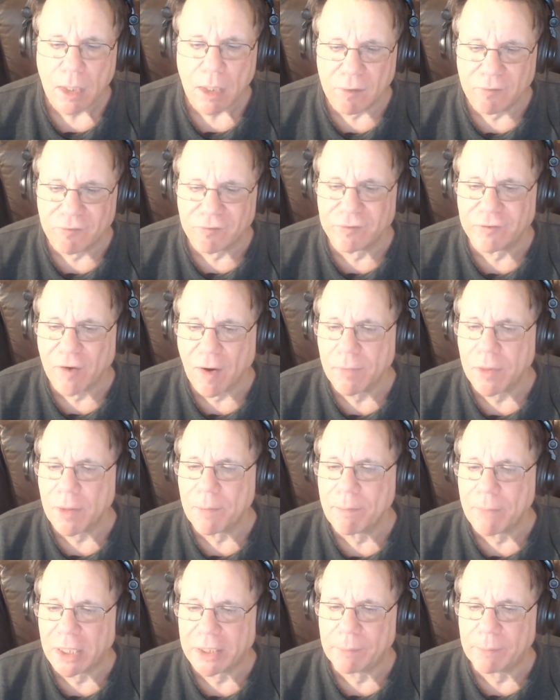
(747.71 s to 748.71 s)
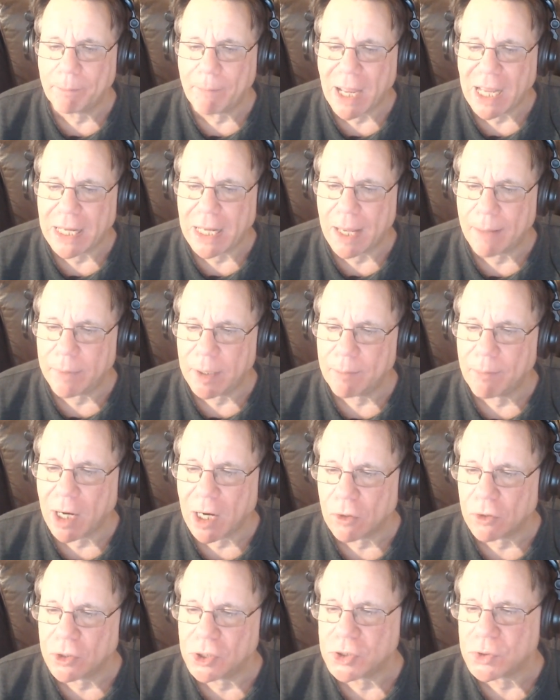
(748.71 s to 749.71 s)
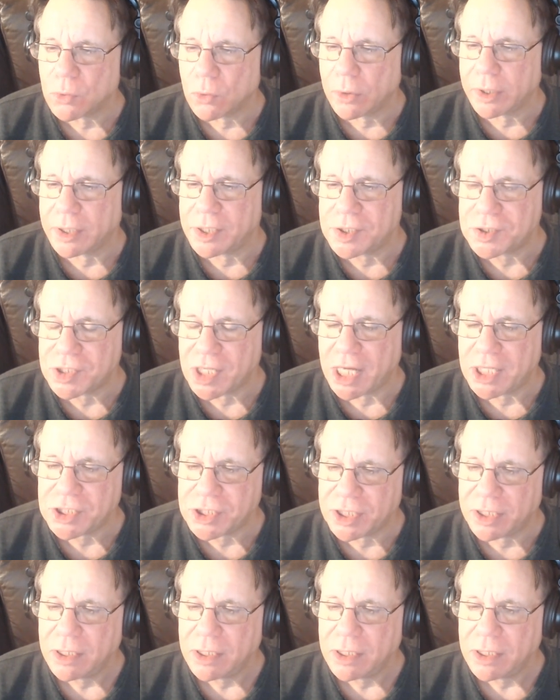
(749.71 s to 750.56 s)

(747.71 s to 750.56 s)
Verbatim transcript: from the Miami Marlins organization.